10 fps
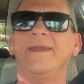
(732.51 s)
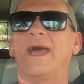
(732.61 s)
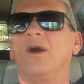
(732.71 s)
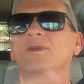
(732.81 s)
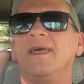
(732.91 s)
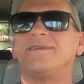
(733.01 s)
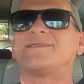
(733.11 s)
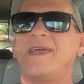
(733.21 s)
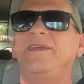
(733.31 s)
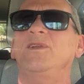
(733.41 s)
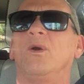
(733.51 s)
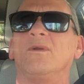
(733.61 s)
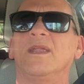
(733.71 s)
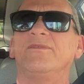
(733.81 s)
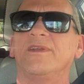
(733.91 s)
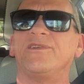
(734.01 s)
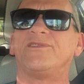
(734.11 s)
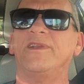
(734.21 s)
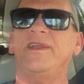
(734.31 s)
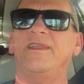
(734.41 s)
Now, let's say you don't live in the
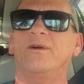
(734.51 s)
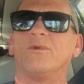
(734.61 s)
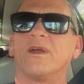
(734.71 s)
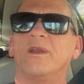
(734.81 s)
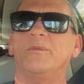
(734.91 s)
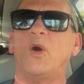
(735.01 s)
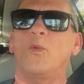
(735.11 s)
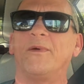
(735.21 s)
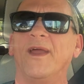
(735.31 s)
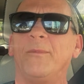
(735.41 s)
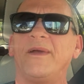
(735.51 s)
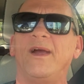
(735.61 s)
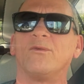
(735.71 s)
city that we're going to open up at.